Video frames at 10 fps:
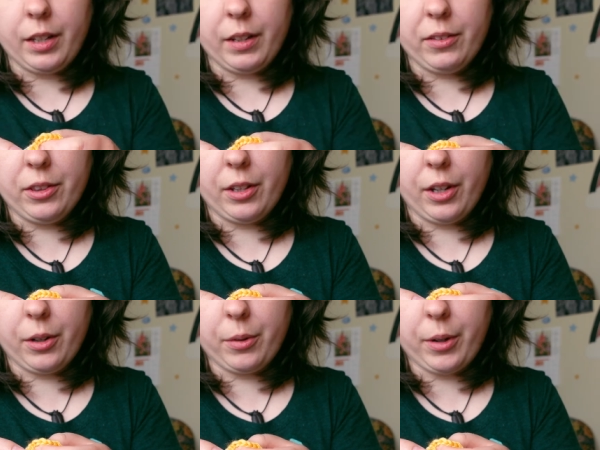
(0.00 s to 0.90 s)
Even
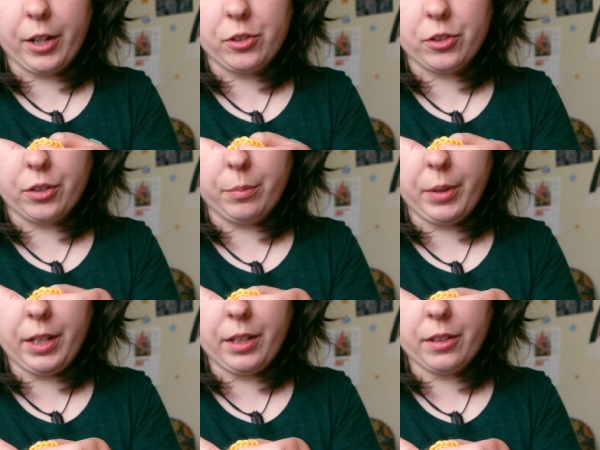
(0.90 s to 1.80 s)
though I should
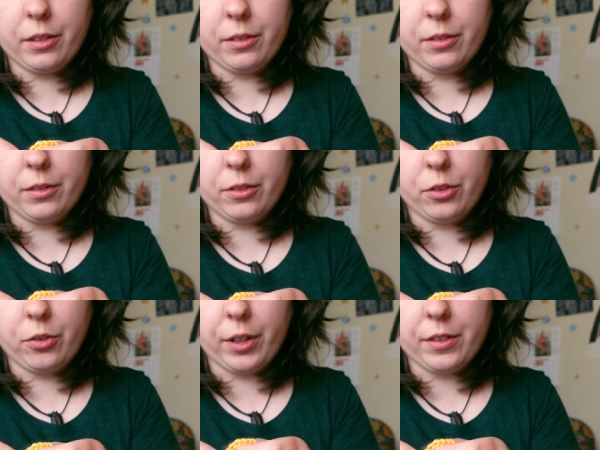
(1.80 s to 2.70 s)
be
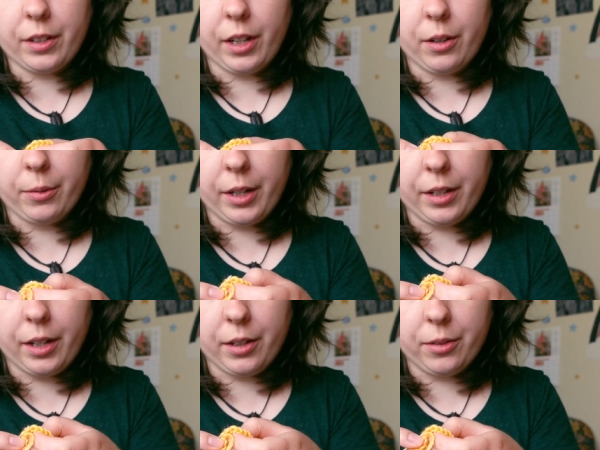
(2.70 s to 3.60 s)
stressing out right
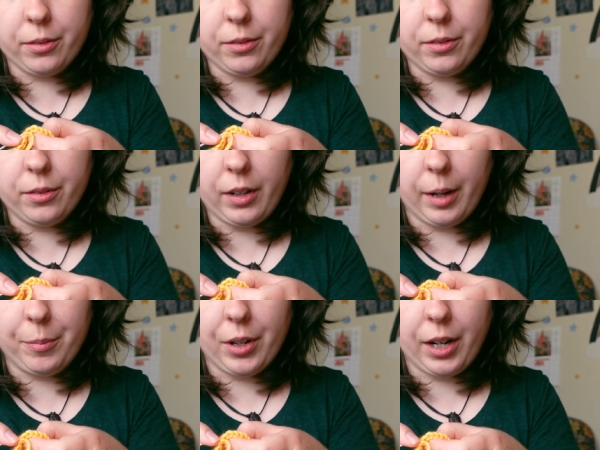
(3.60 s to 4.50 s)
now,
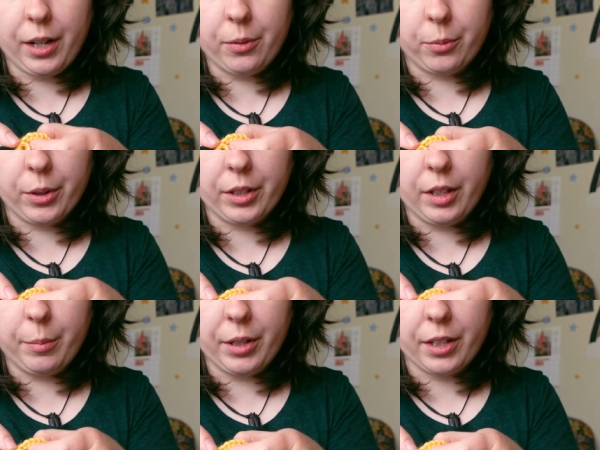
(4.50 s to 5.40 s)
I'm not
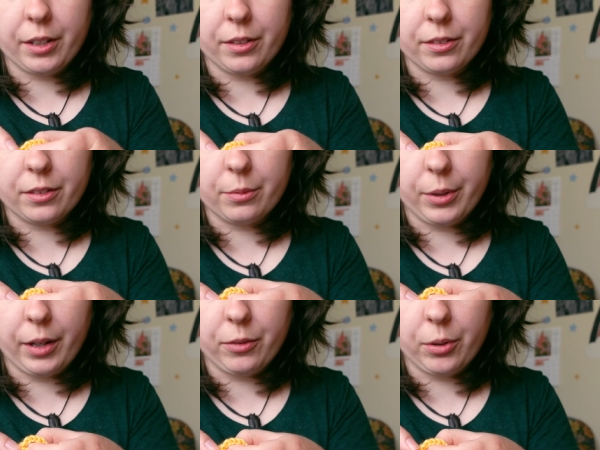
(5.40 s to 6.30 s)
really, because
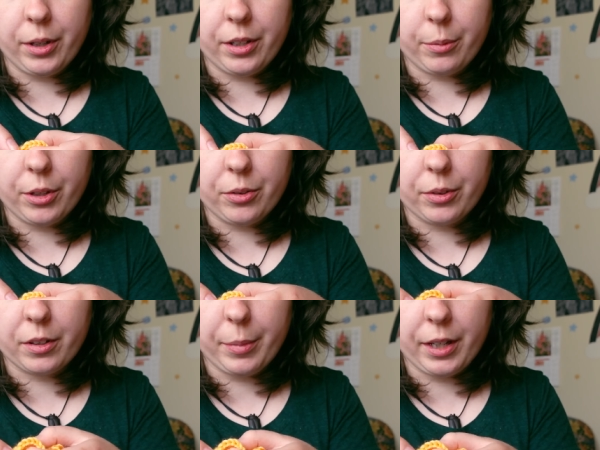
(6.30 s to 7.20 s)
we have no idea what to
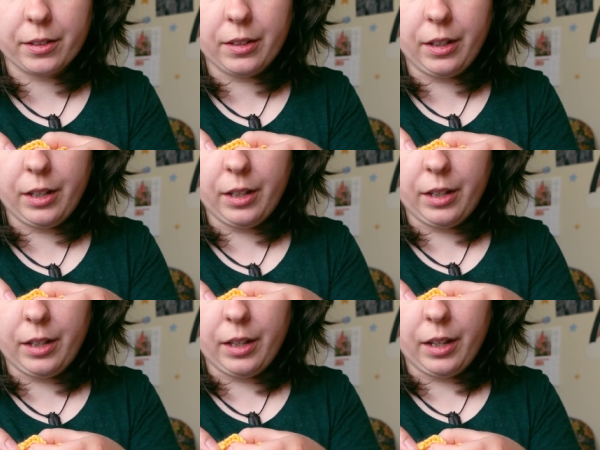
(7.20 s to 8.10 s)
expect.
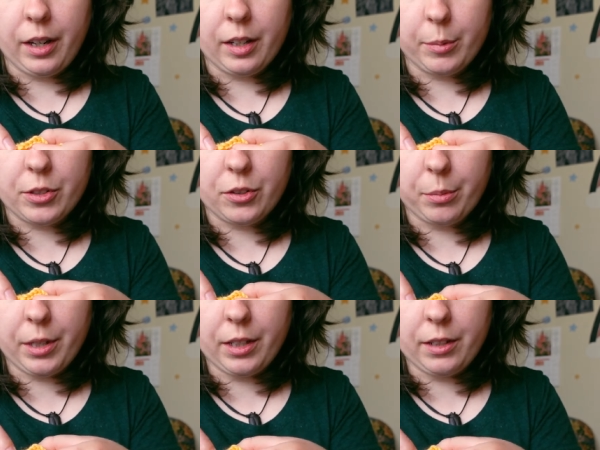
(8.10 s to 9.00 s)
And I'm
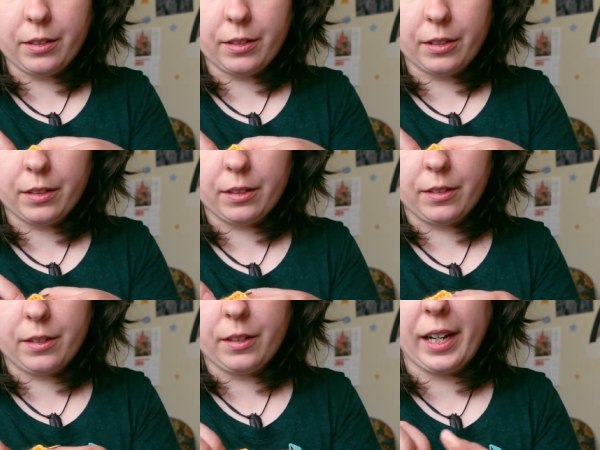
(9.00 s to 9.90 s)
assuming,
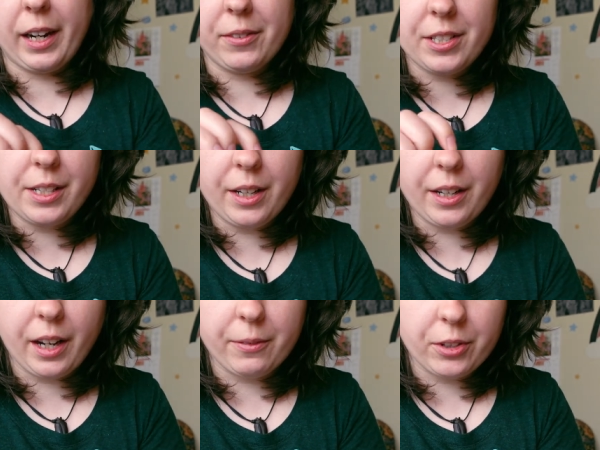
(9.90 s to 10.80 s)
since I haven't seen
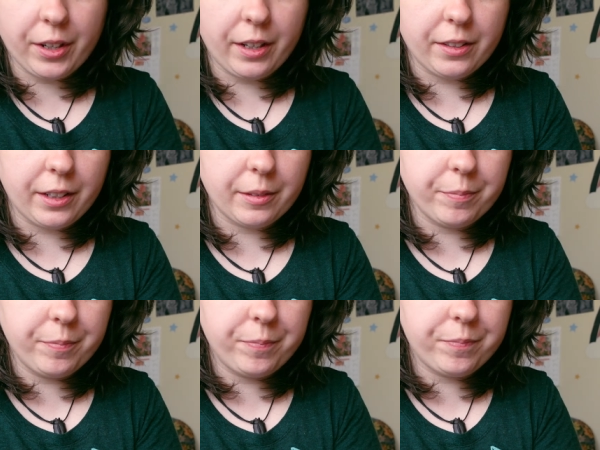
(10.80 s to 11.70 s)
any advertising